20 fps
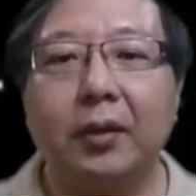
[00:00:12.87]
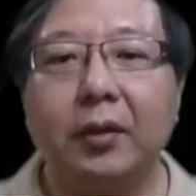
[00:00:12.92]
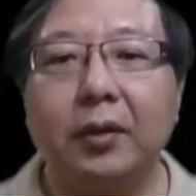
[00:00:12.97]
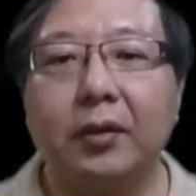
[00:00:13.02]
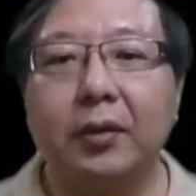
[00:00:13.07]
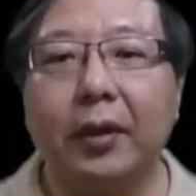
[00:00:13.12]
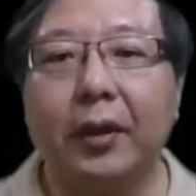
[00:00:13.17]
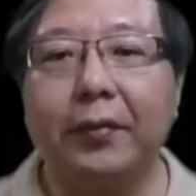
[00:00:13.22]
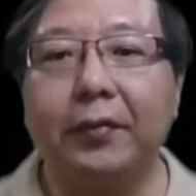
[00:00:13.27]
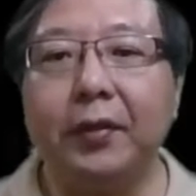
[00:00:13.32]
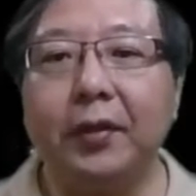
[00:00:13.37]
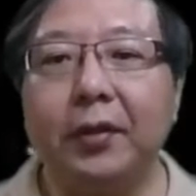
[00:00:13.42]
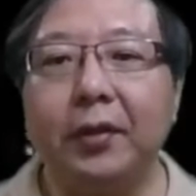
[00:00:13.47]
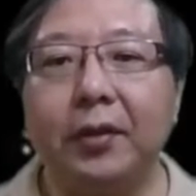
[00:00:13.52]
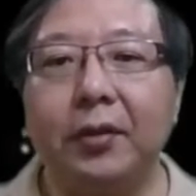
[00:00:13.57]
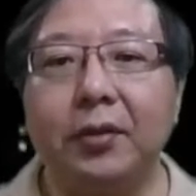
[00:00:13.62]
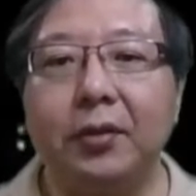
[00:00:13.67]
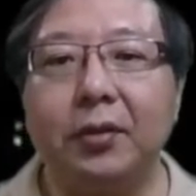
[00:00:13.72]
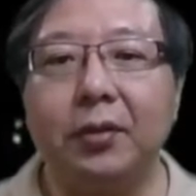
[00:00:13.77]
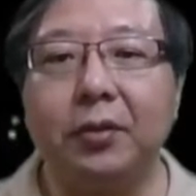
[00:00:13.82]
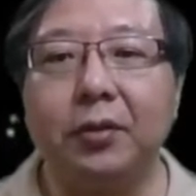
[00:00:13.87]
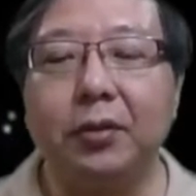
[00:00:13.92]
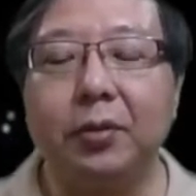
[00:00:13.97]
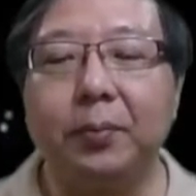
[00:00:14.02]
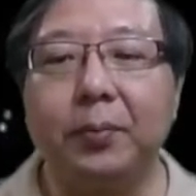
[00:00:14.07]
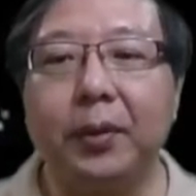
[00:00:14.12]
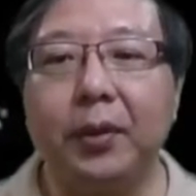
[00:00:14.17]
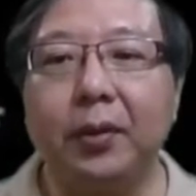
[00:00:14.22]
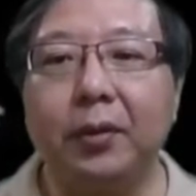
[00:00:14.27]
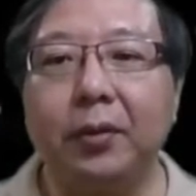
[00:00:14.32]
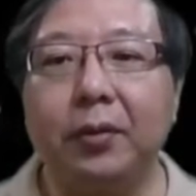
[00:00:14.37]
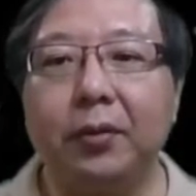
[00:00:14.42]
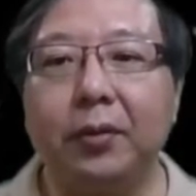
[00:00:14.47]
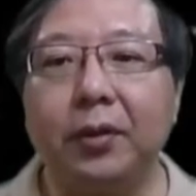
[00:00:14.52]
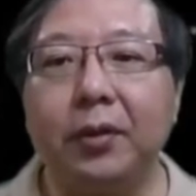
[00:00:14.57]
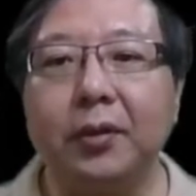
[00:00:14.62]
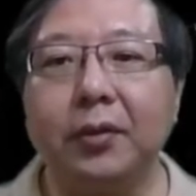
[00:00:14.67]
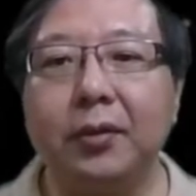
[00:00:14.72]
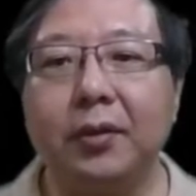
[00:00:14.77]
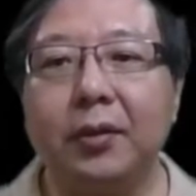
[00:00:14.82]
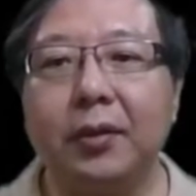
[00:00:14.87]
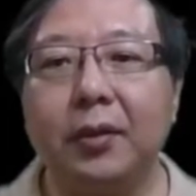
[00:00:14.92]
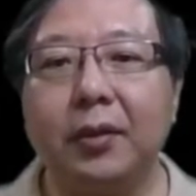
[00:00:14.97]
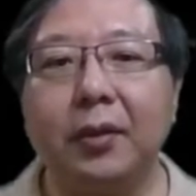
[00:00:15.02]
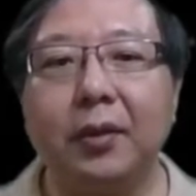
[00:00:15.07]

So after this, you should be able to list